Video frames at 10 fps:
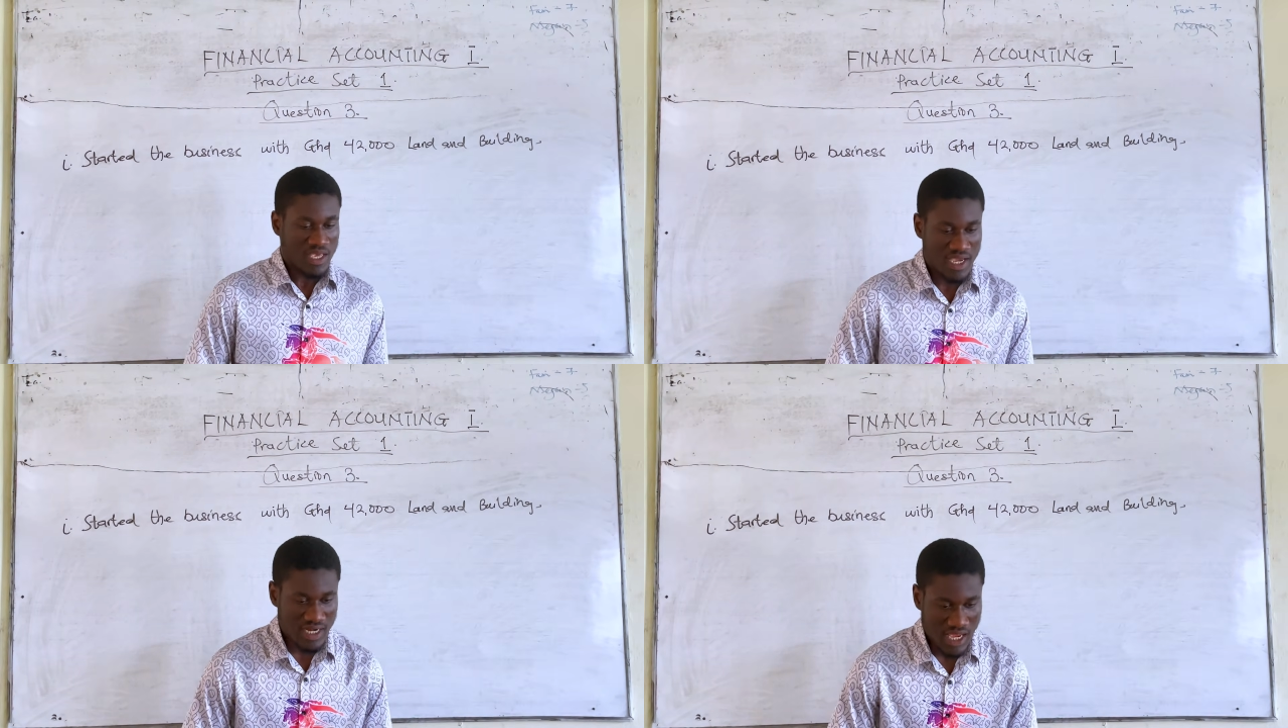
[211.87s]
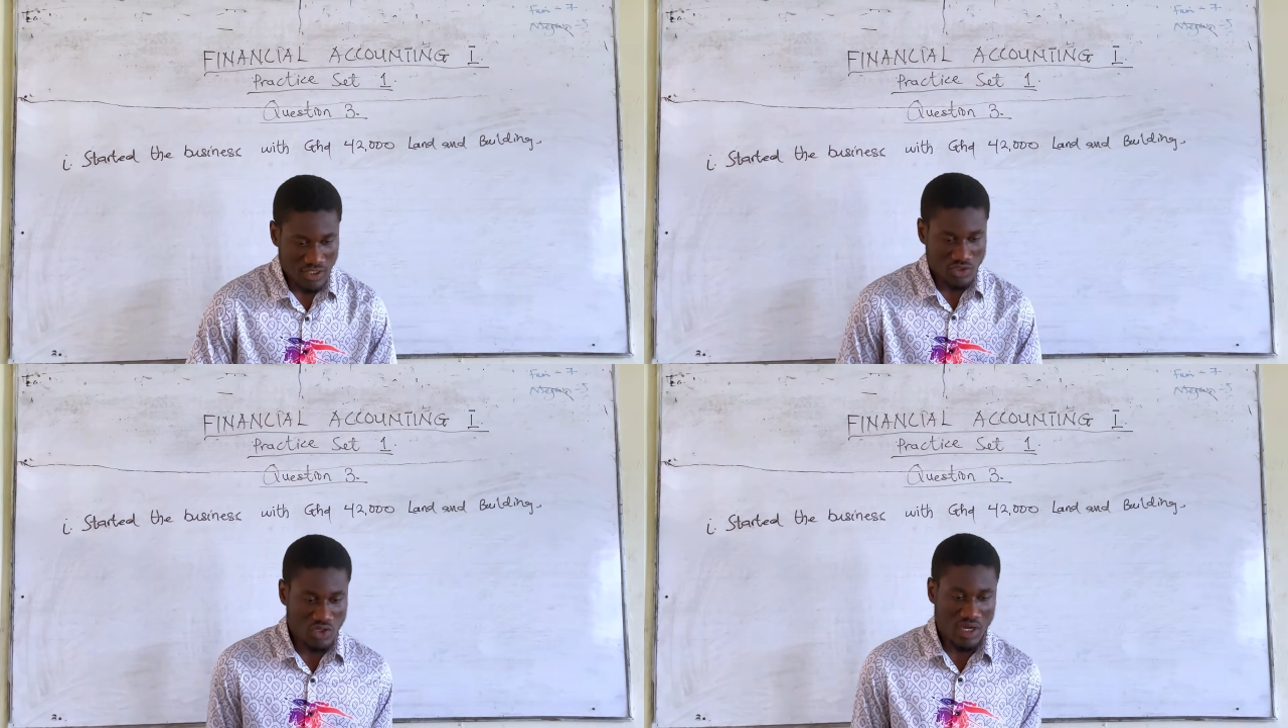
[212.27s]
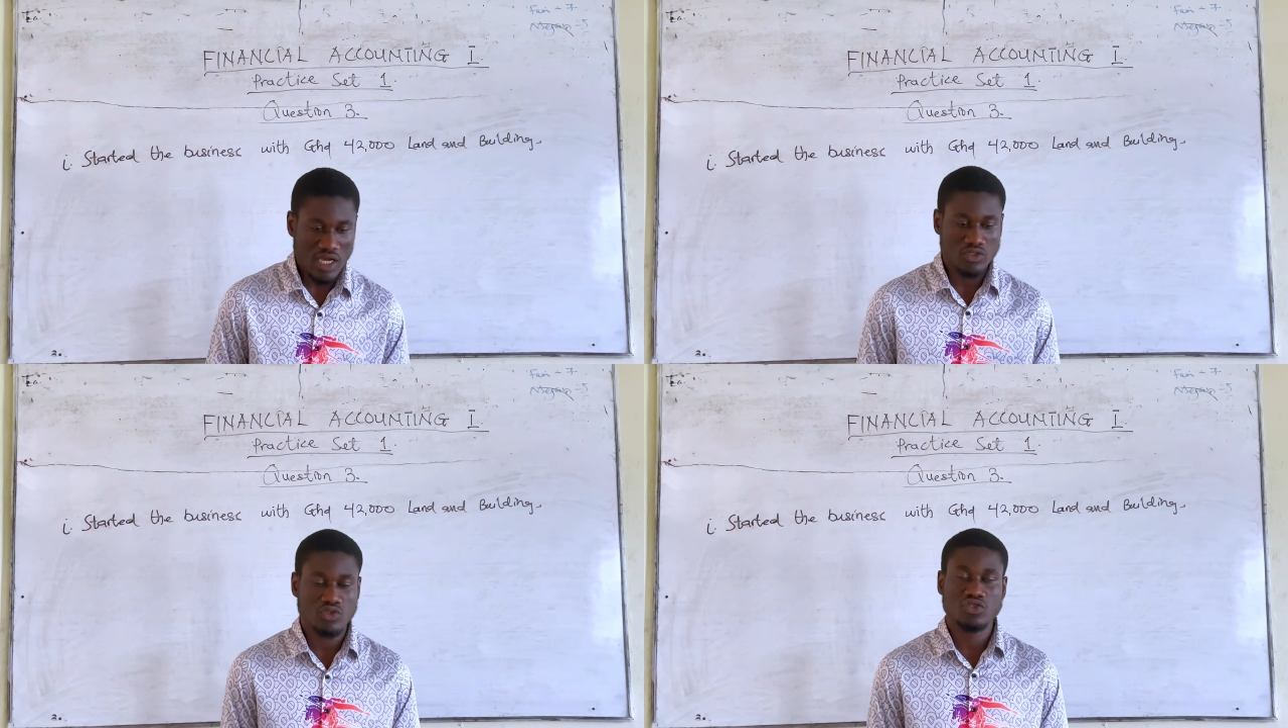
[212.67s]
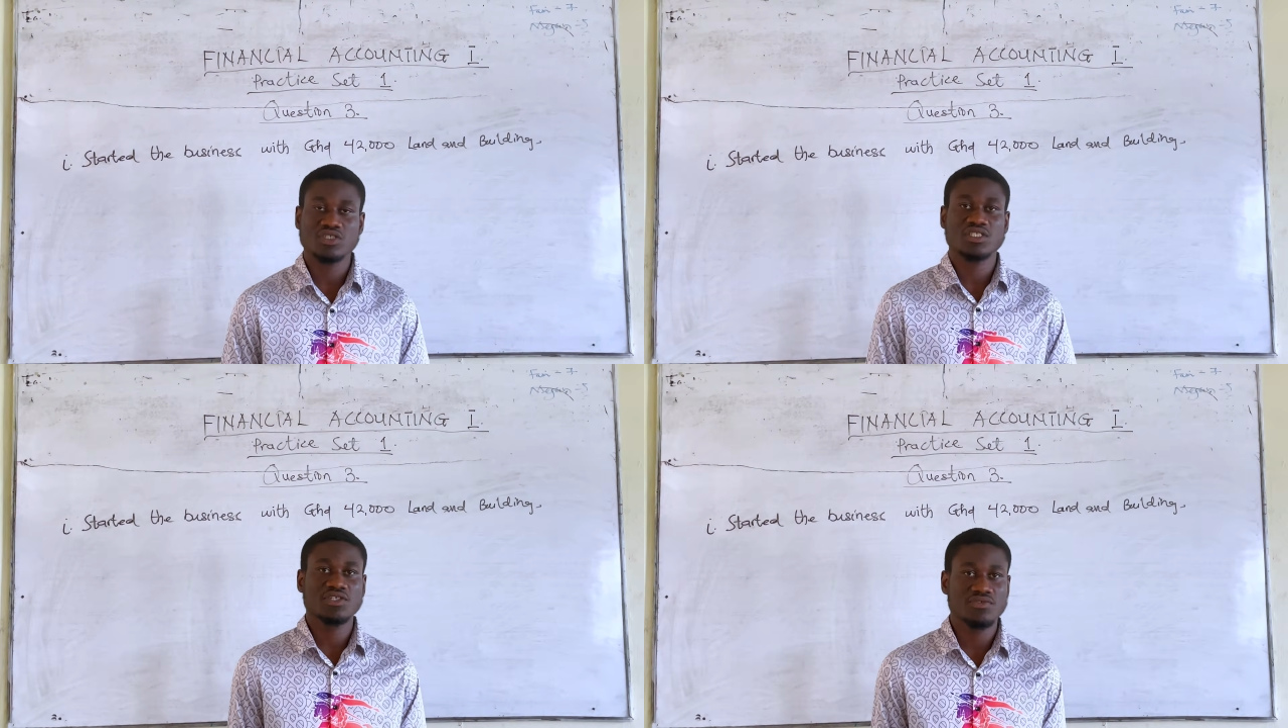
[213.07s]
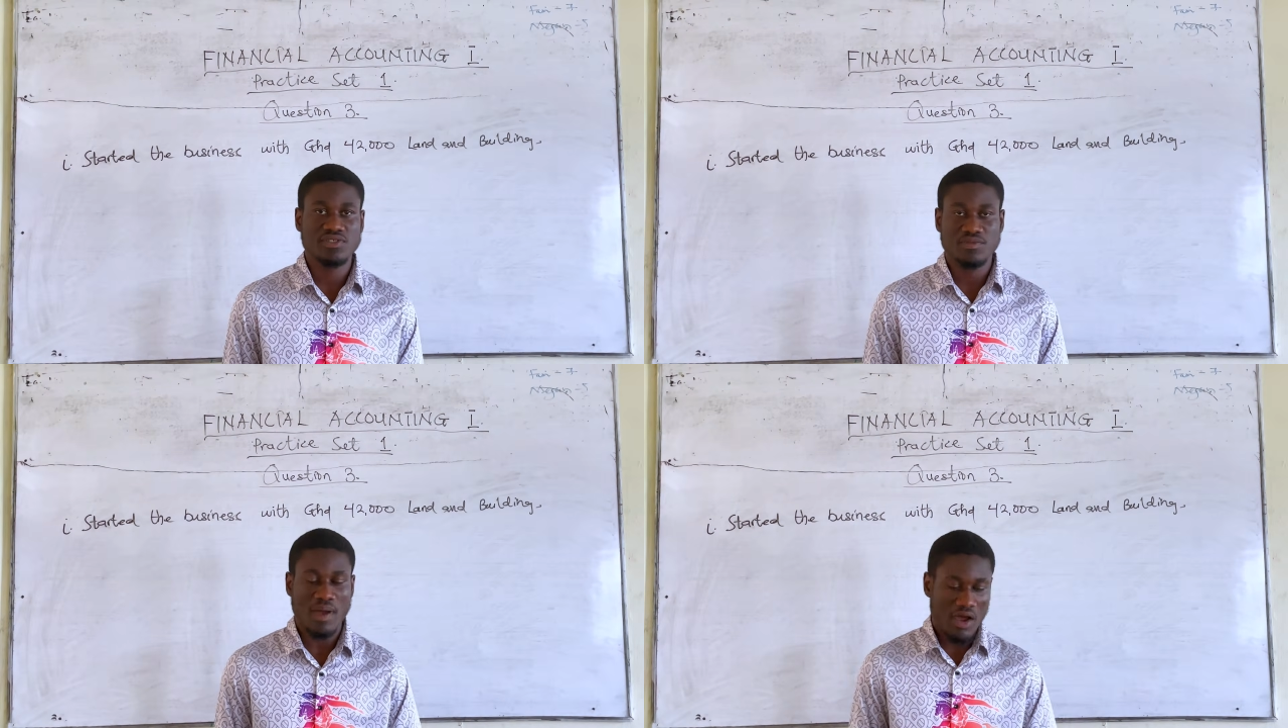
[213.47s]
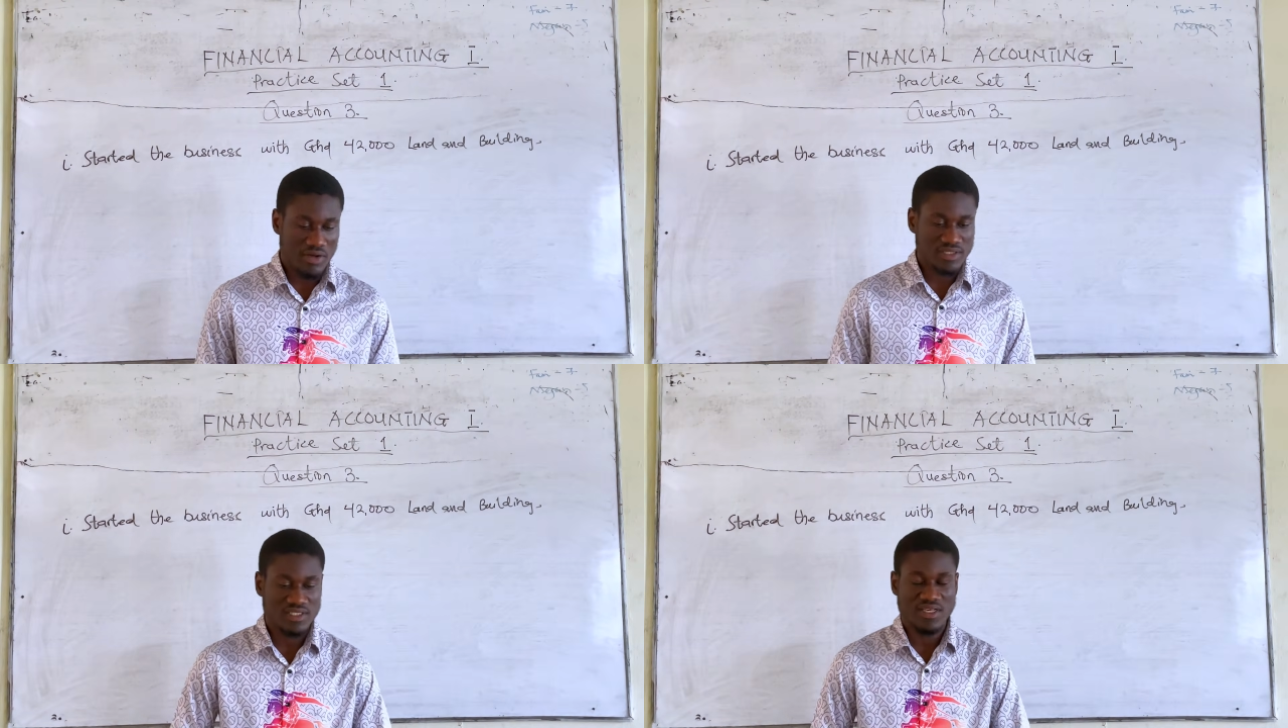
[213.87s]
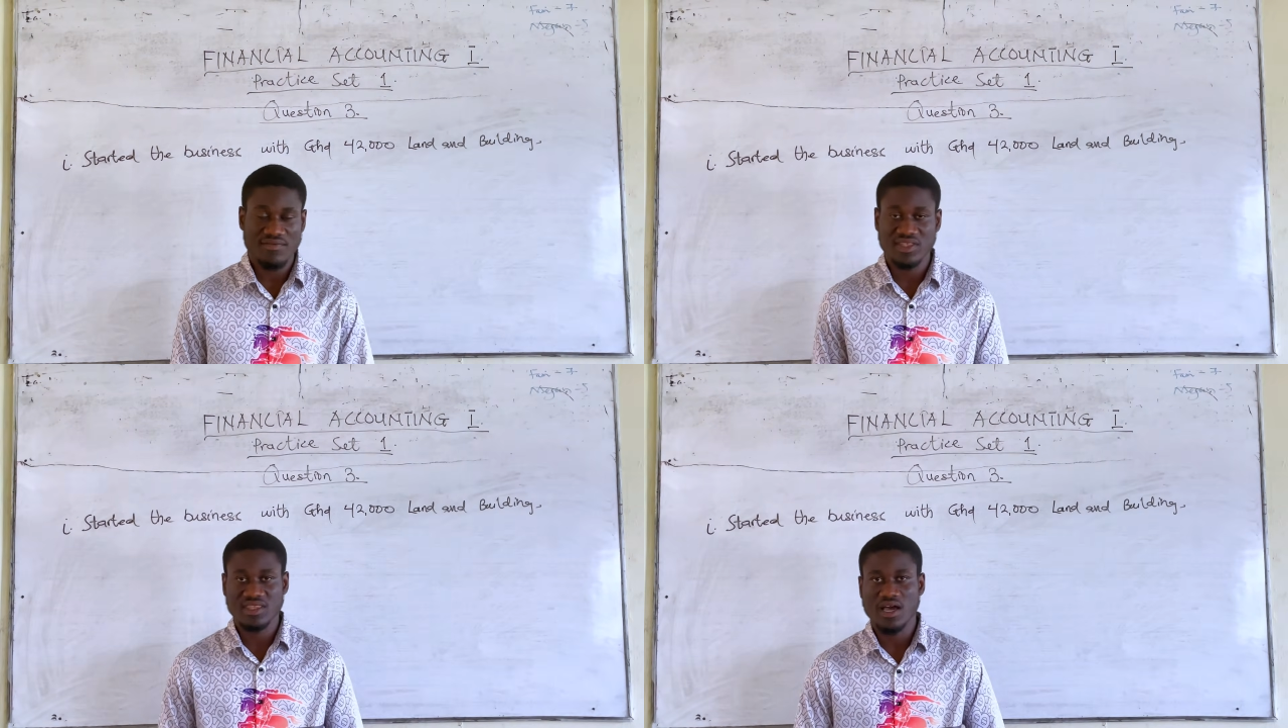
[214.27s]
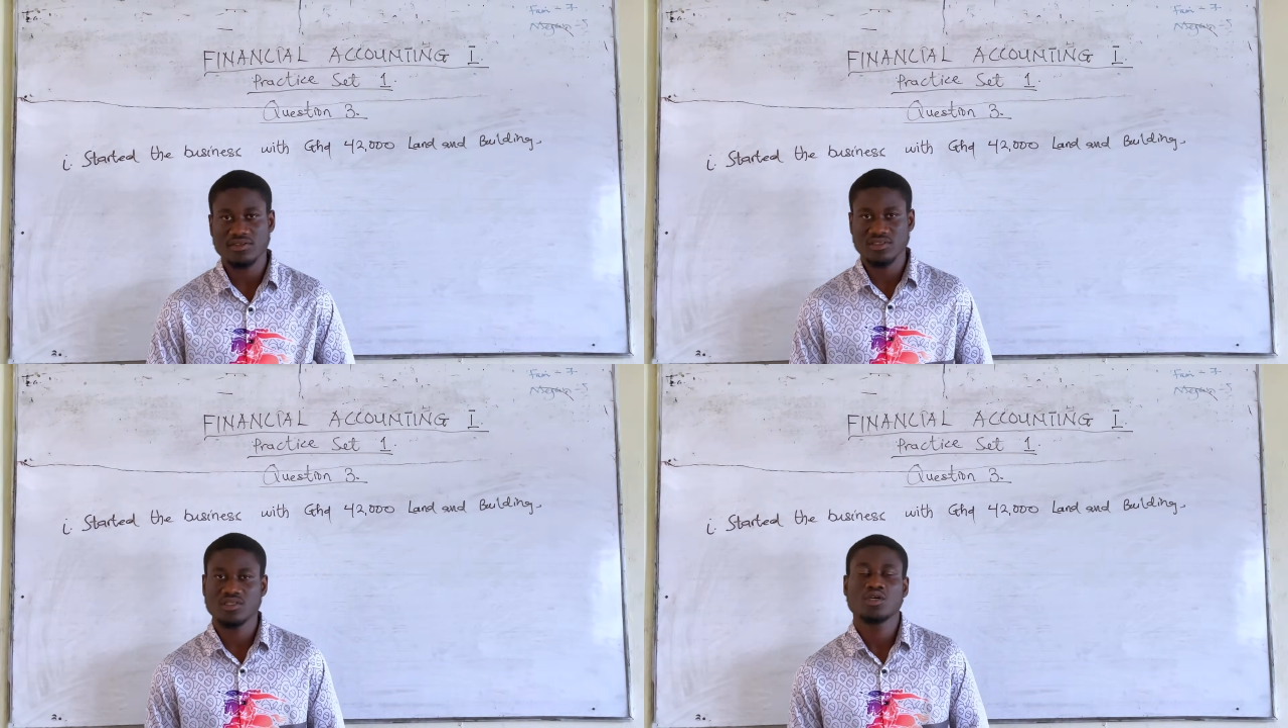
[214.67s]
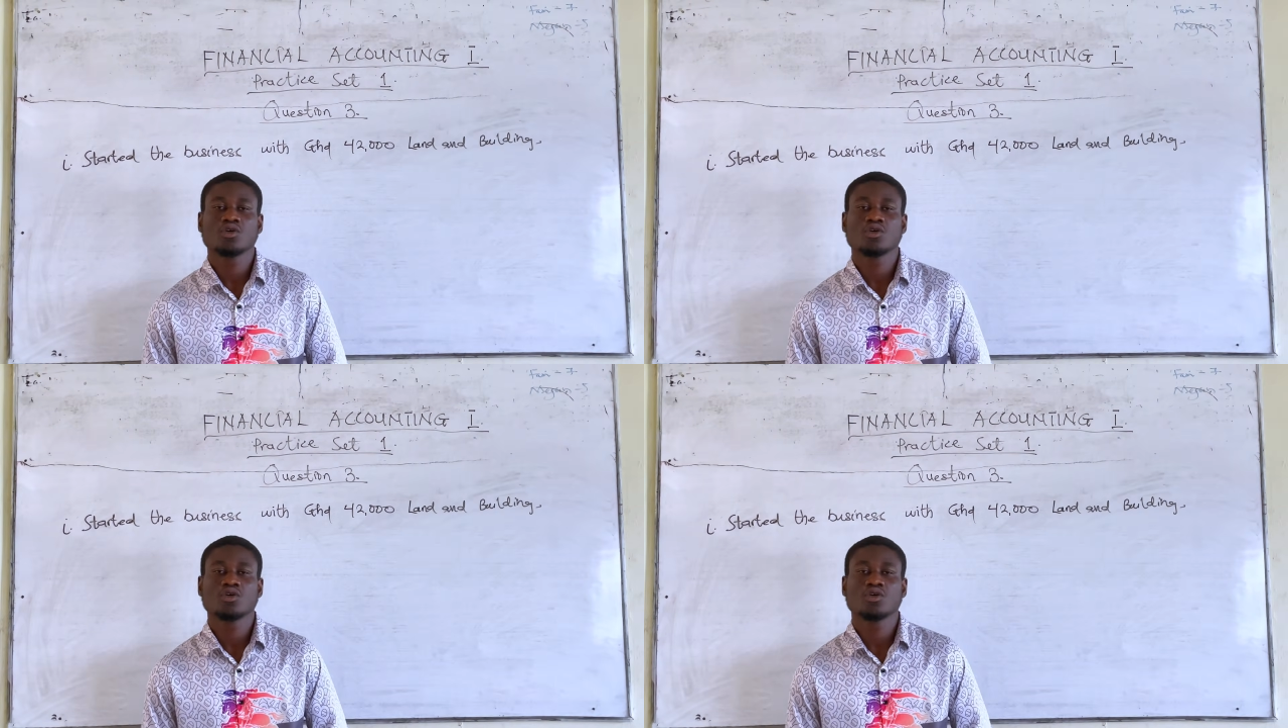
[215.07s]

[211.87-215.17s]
And our stock has also decreased by what? 7,000.